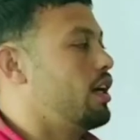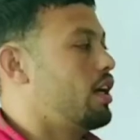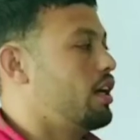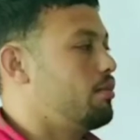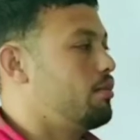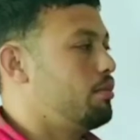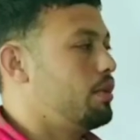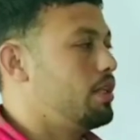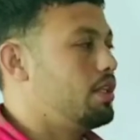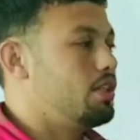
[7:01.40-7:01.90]

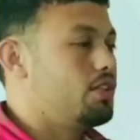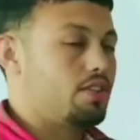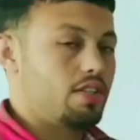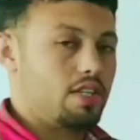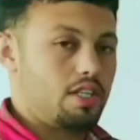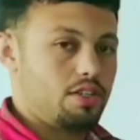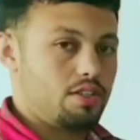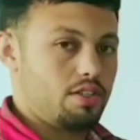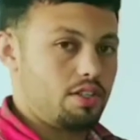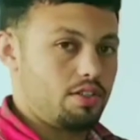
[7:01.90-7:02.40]
complete
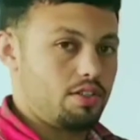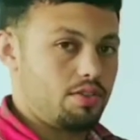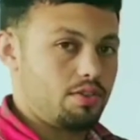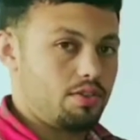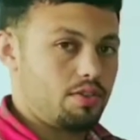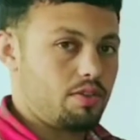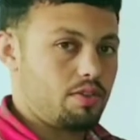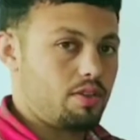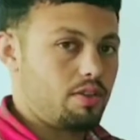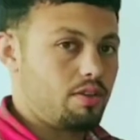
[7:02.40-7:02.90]
sentence,
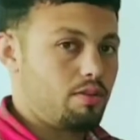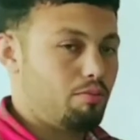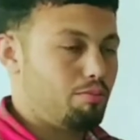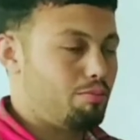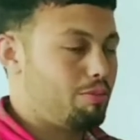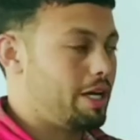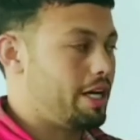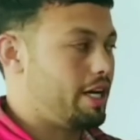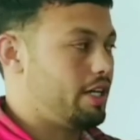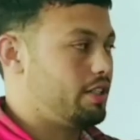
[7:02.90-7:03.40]

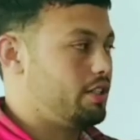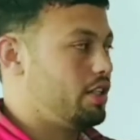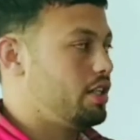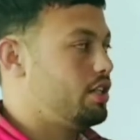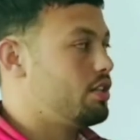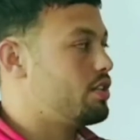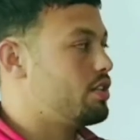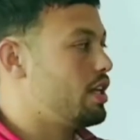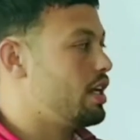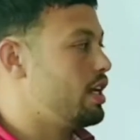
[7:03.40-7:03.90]
but
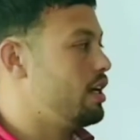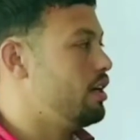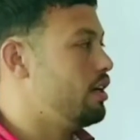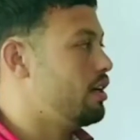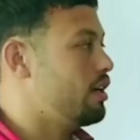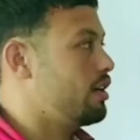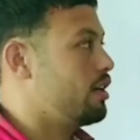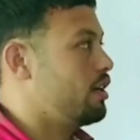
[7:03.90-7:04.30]
it's a